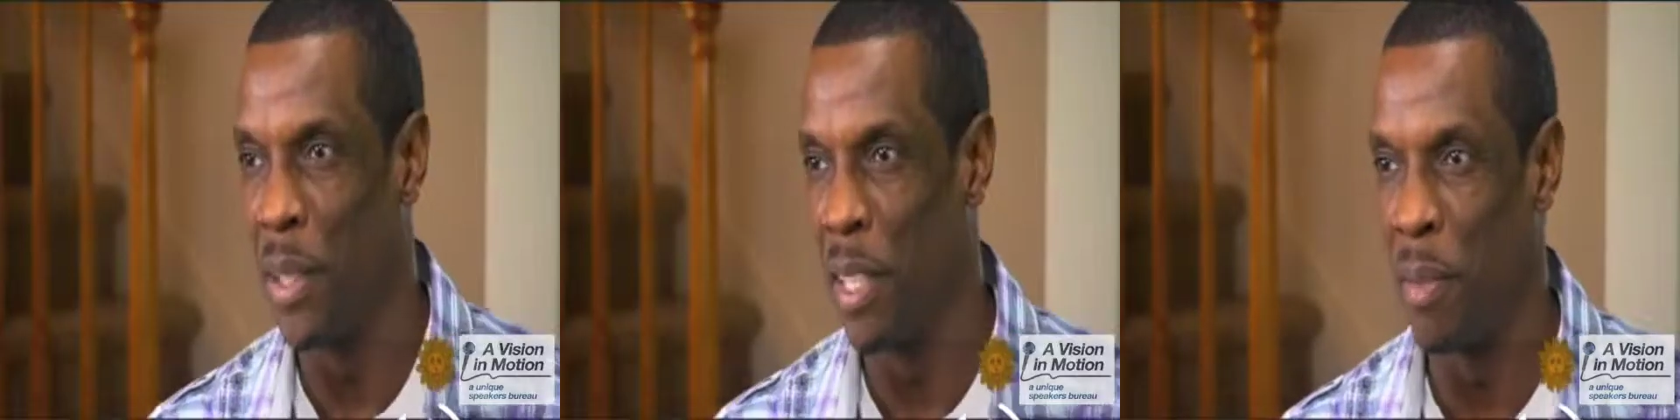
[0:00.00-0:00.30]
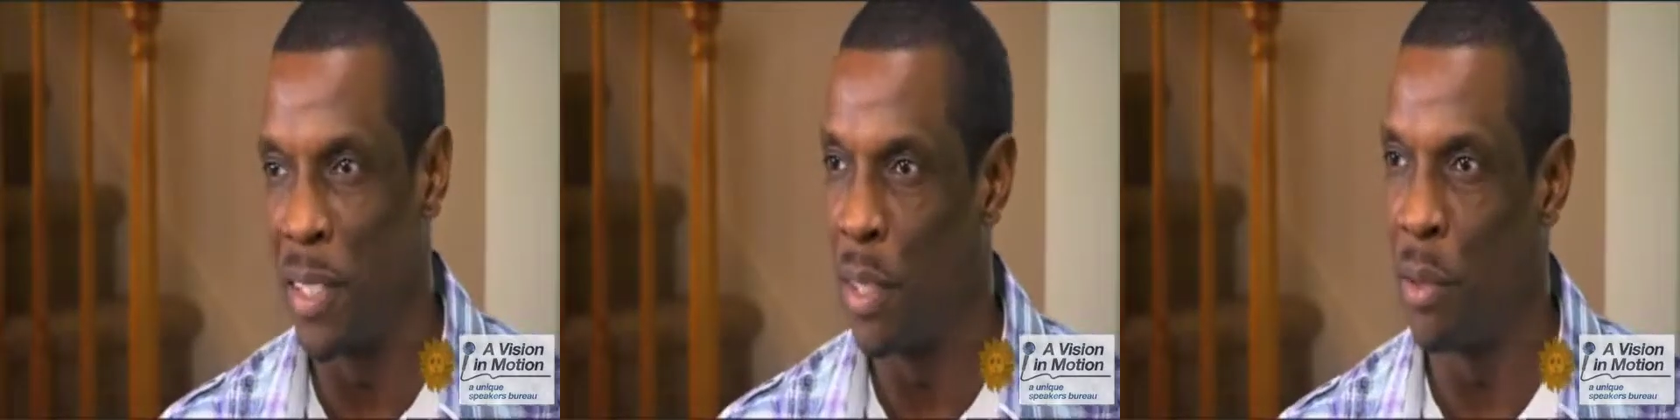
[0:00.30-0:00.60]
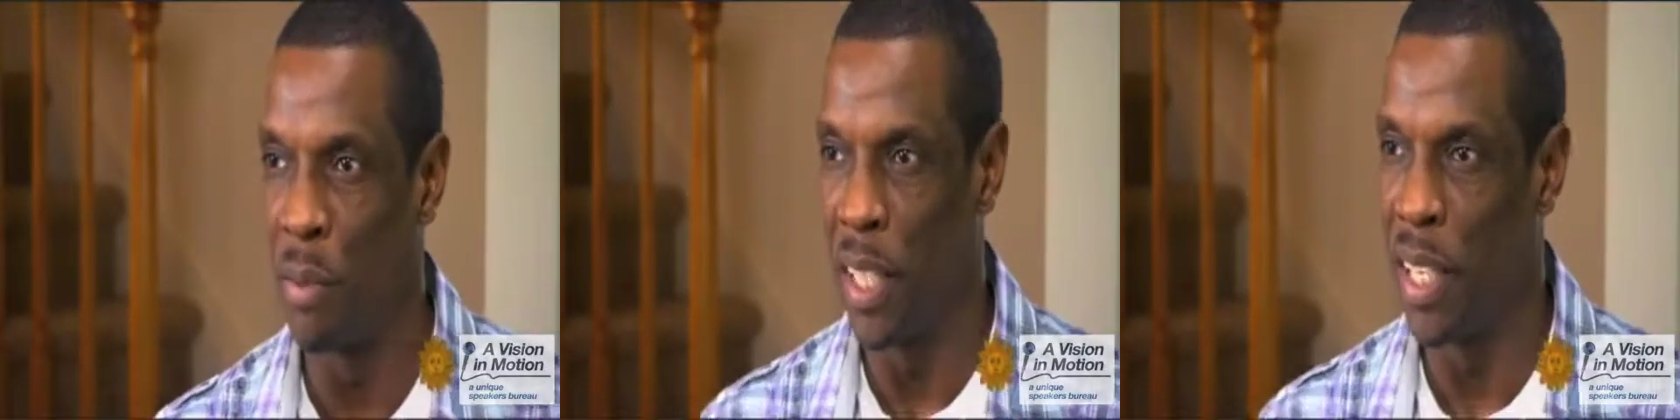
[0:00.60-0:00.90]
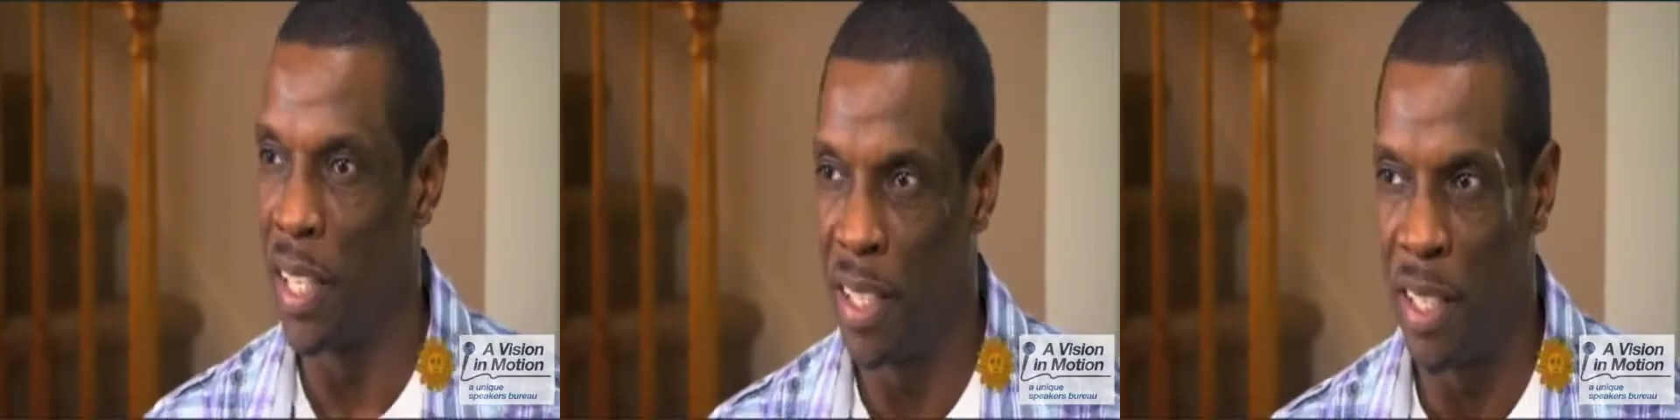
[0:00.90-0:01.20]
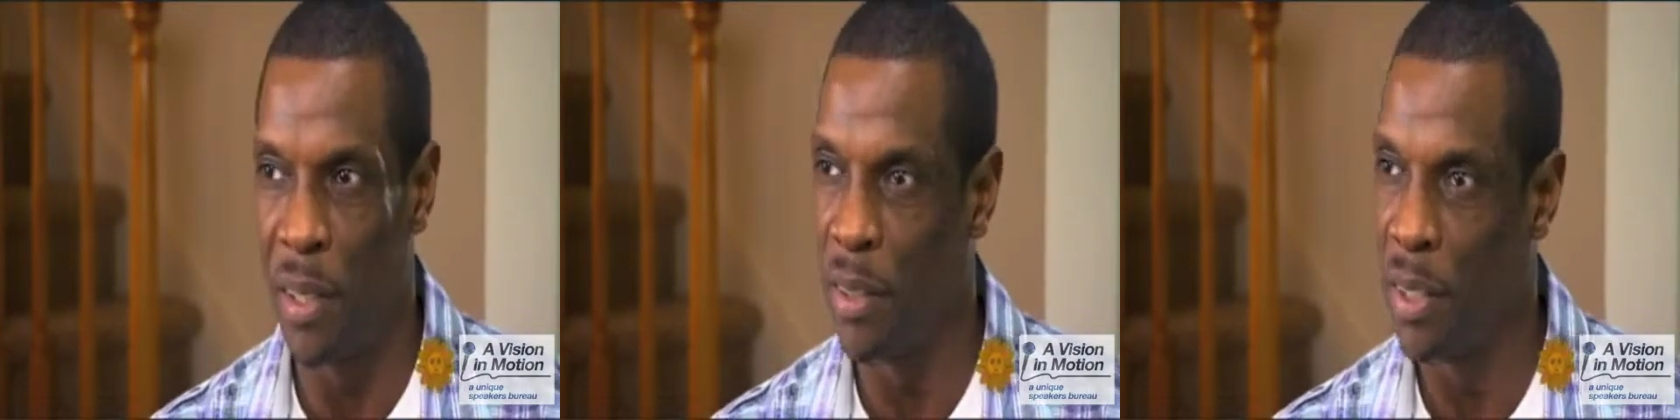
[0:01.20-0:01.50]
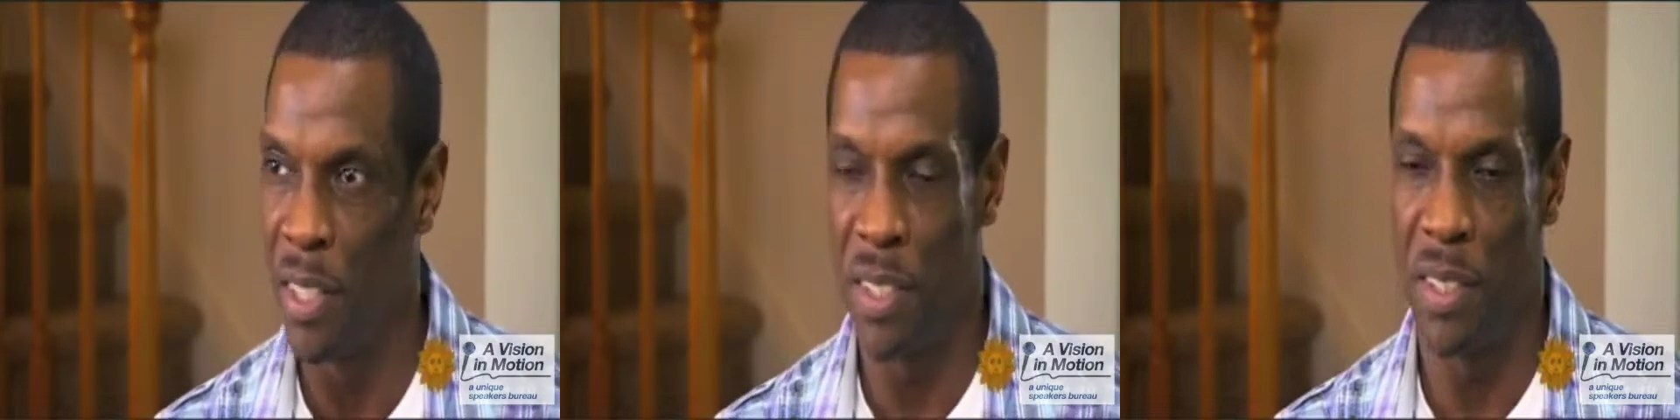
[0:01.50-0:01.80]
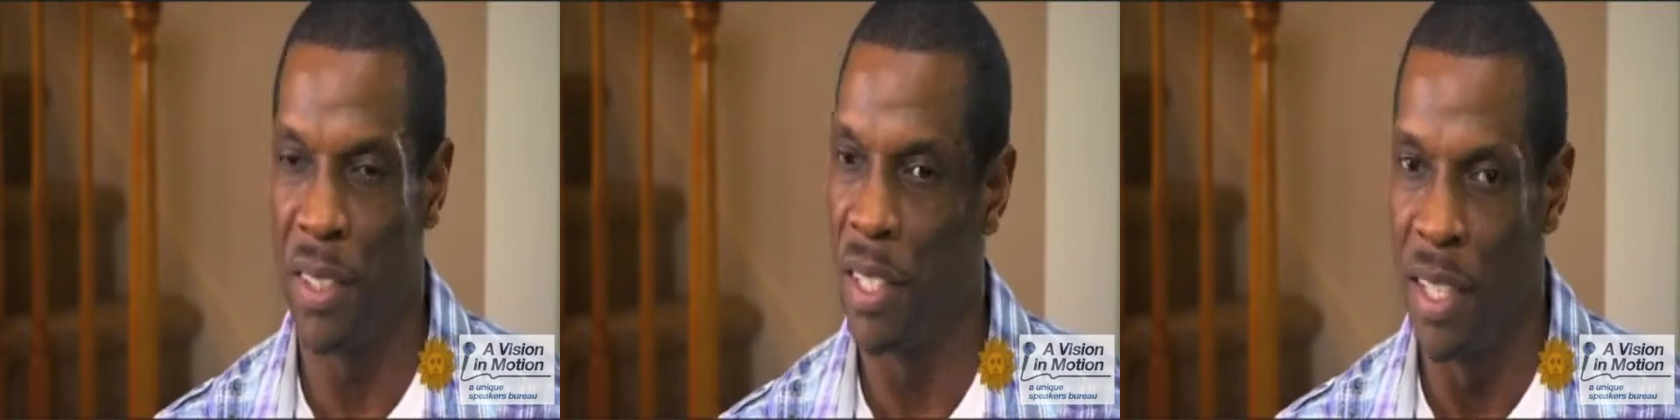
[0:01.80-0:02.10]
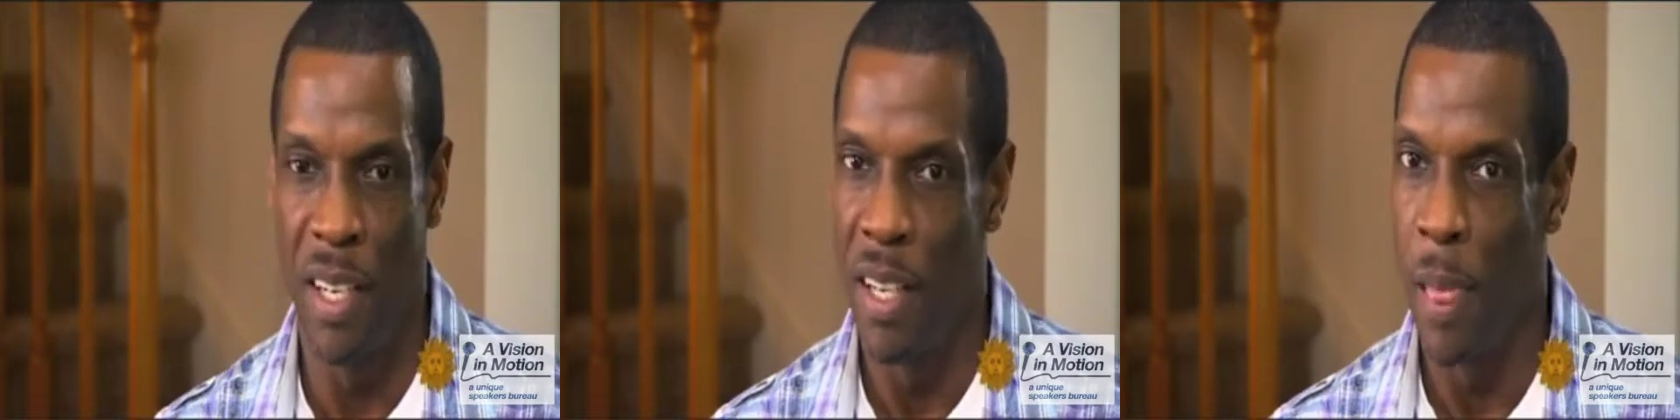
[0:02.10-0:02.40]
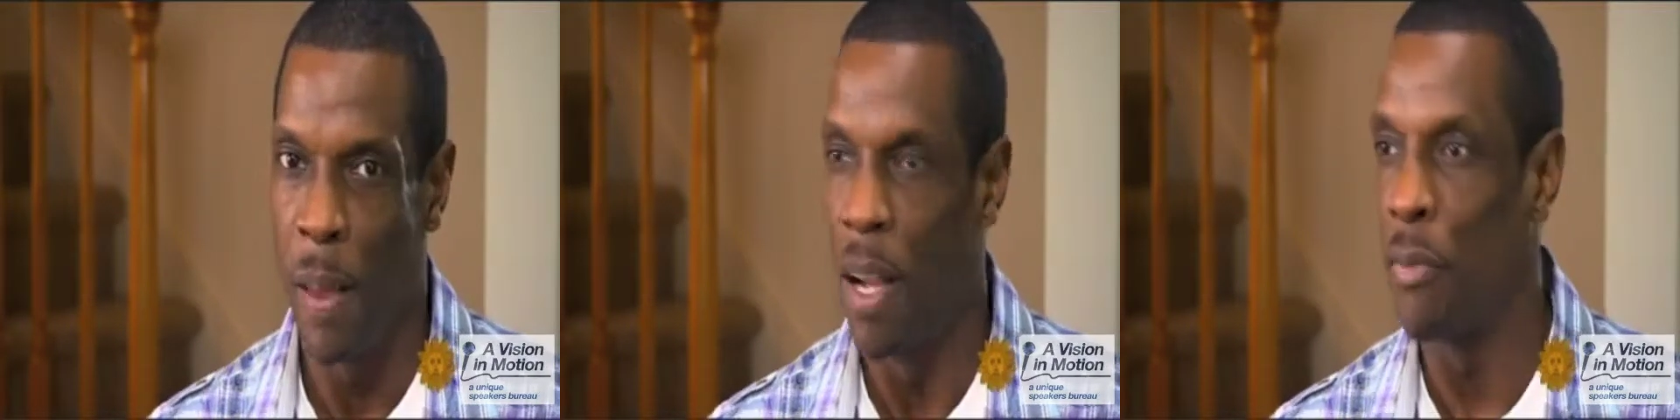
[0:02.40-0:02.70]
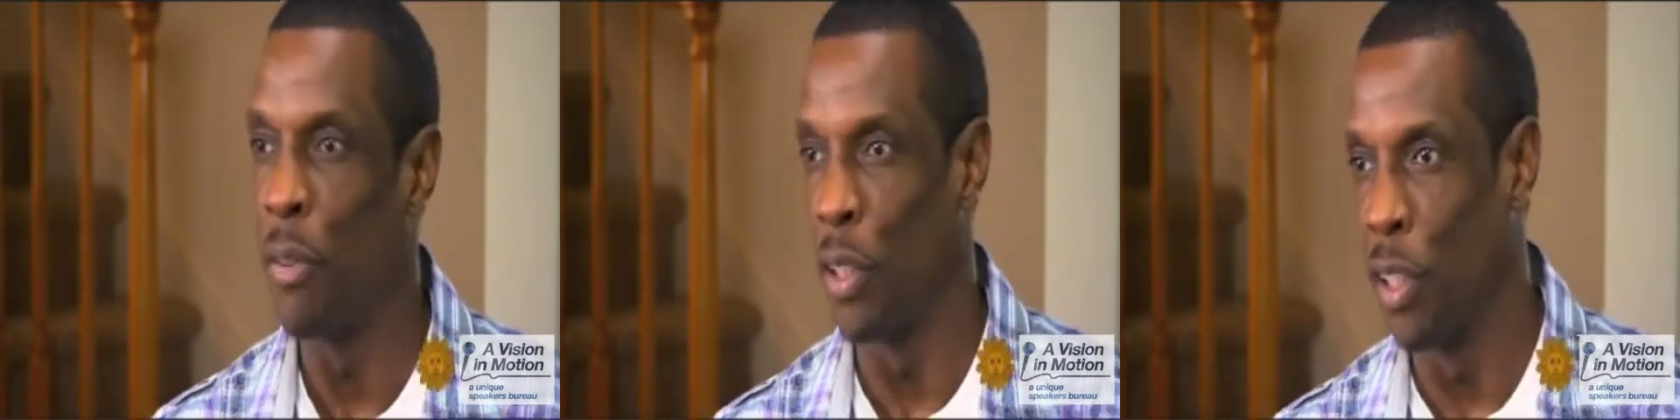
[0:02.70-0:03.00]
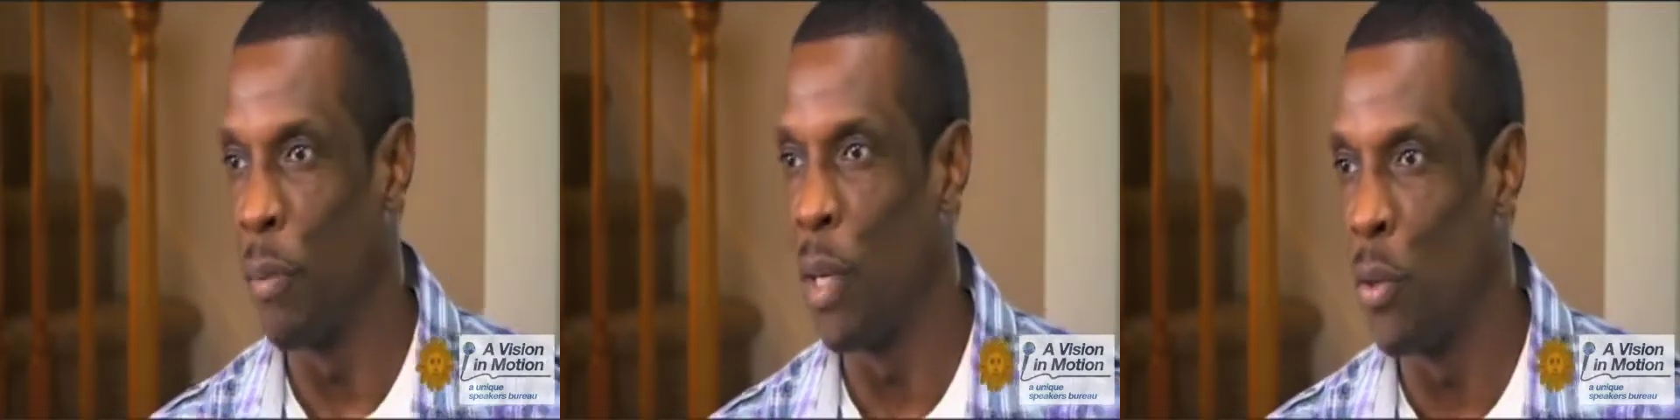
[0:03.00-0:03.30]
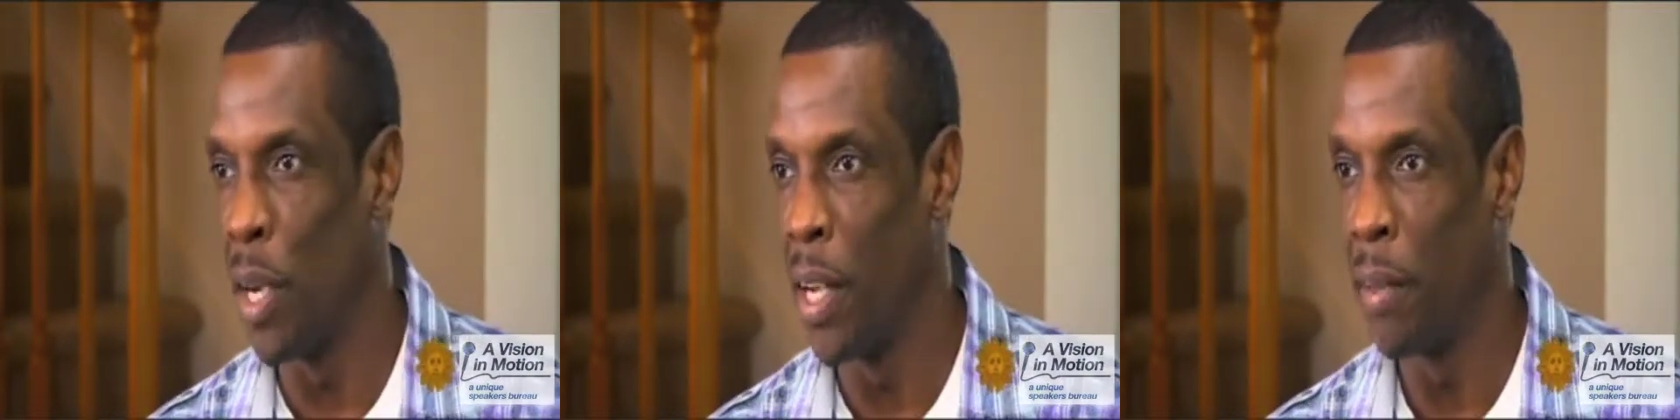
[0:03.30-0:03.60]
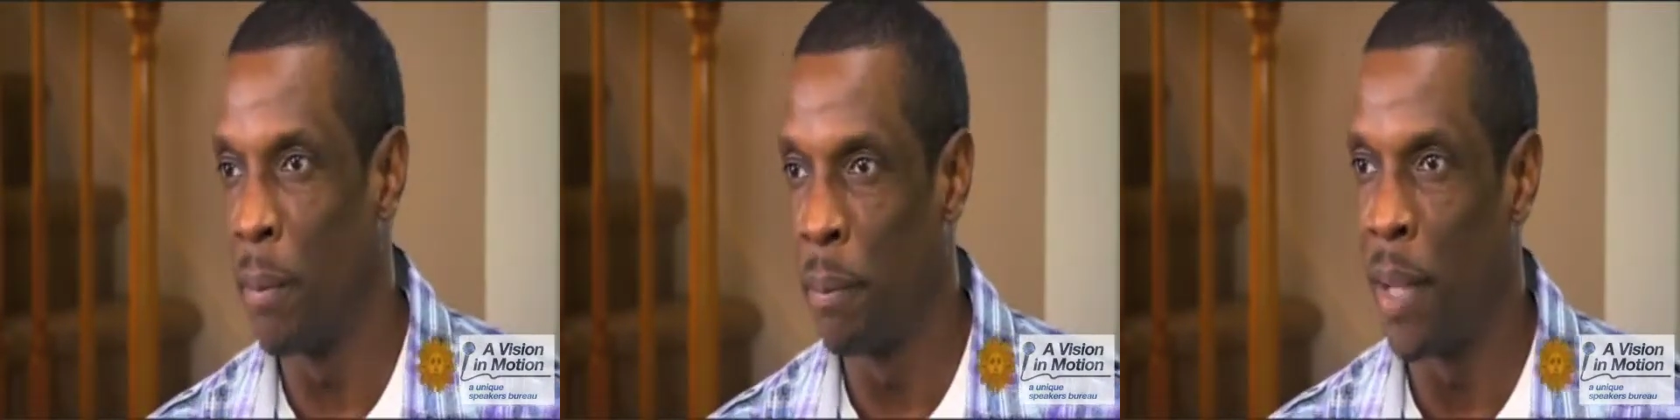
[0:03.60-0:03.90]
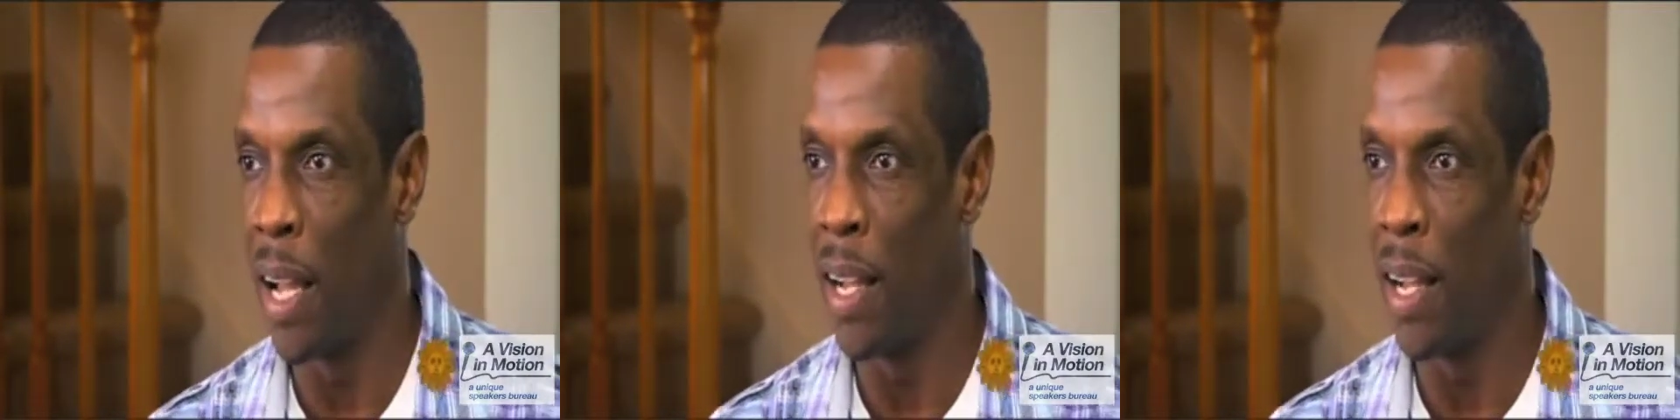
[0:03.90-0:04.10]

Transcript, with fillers: within myself, and, you know, just, I feel good about who I am.